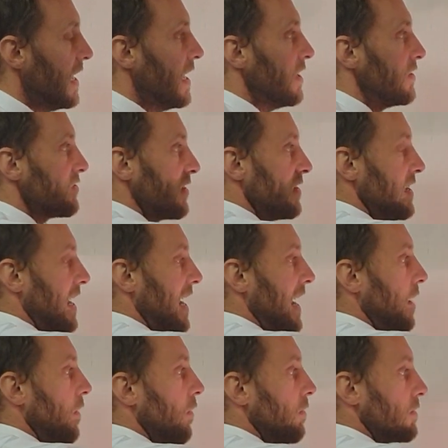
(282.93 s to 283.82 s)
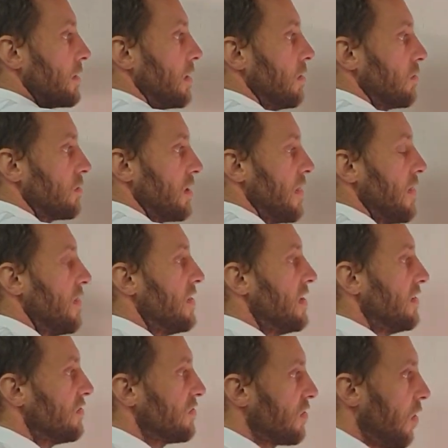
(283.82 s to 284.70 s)
So now I'm going to look at
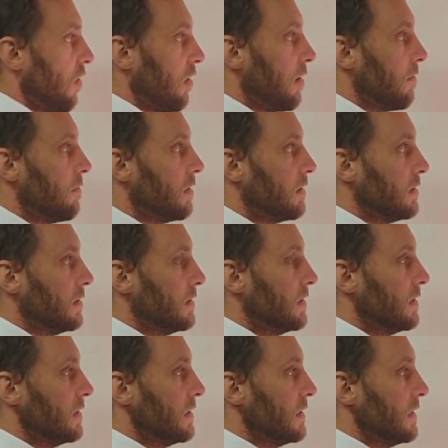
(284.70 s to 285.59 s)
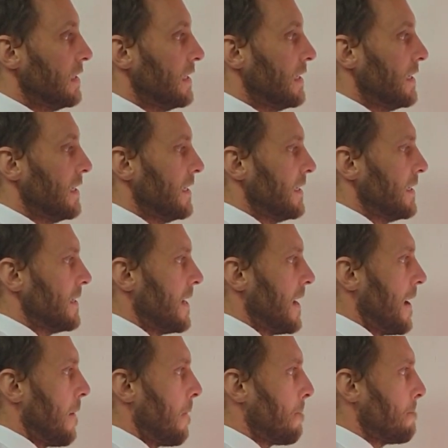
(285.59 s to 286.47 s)
this column.
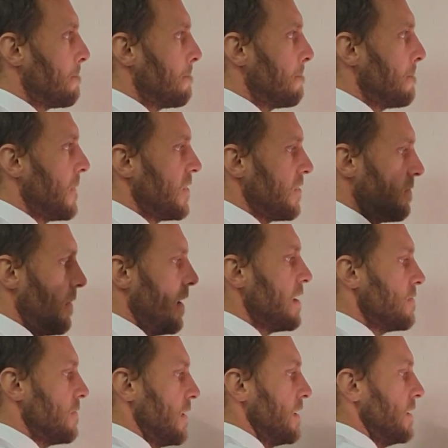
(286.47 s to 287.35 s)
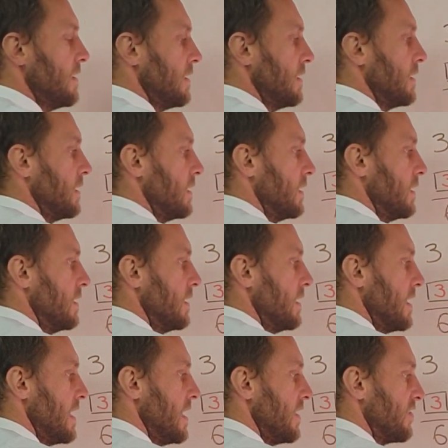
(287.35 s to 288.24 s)
Now, at the moment,
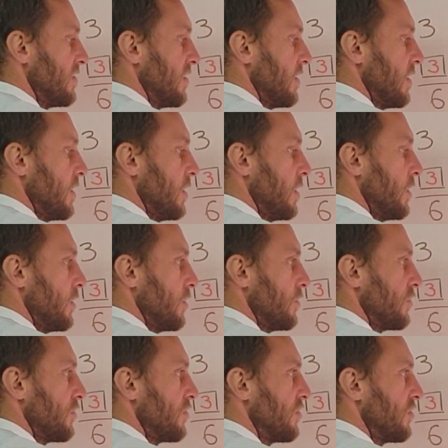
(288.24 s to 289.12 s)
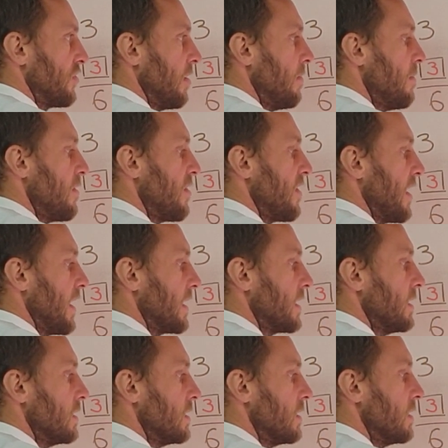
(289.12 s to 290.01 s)
it's something